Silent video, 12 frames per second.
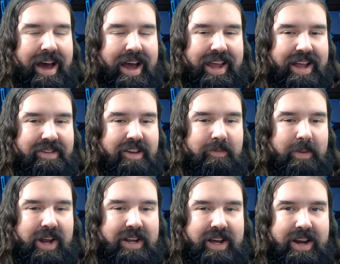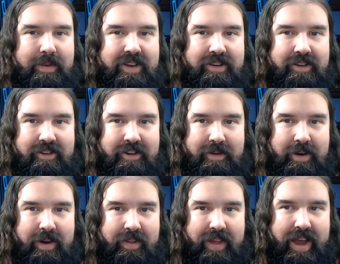I can't see us putting a ton of research into
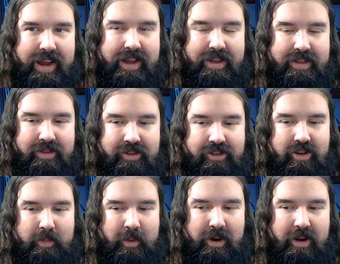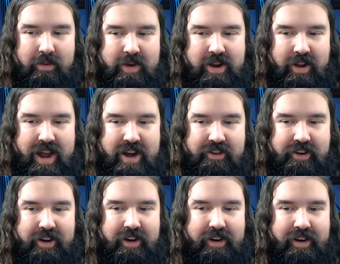going like super Unreal
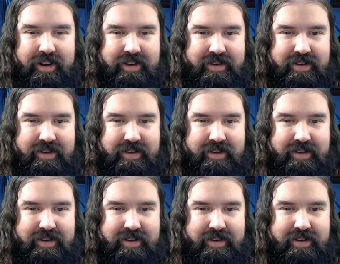Engine, like,